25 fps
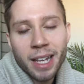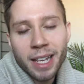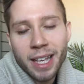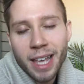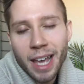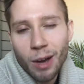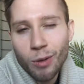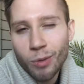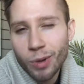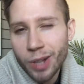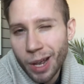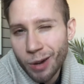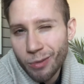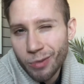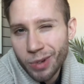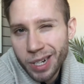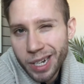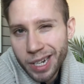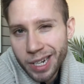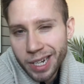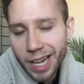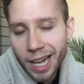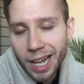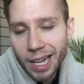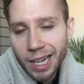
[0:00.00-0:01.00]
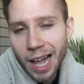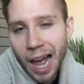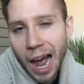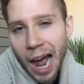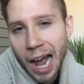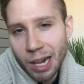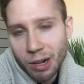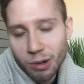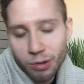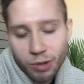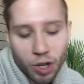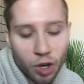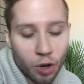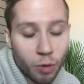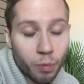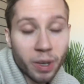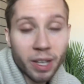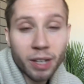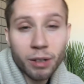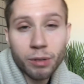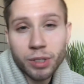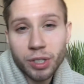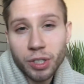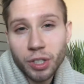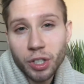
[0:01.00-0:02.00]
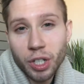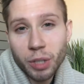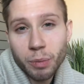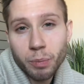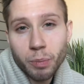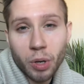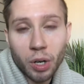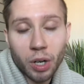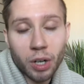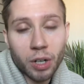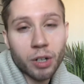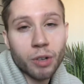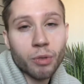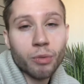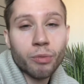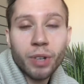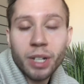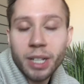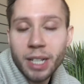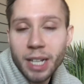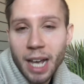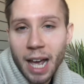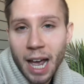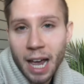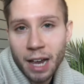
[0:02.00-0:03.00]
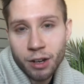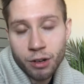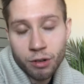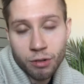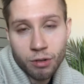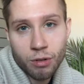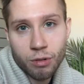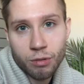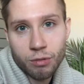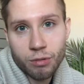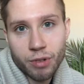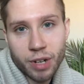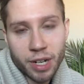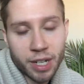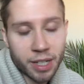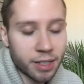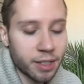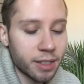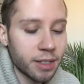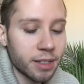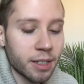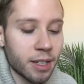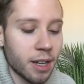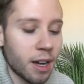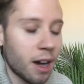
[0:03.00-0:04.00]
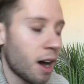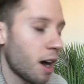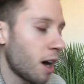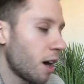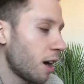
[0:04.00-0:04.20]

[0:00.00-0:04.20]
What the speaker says: again, when I read it again, I don't know, but it was a good book. Read it at your own risk.